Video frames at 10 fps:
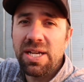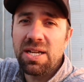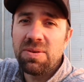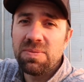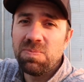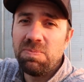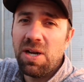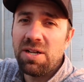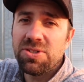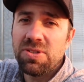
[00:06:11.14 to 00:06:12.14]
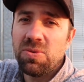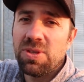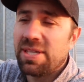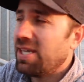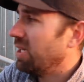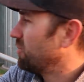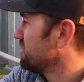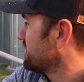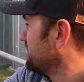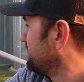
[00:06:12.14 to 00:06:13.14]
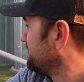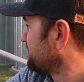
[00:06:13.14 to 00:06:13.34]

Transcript: kind of monitor it with the cameras and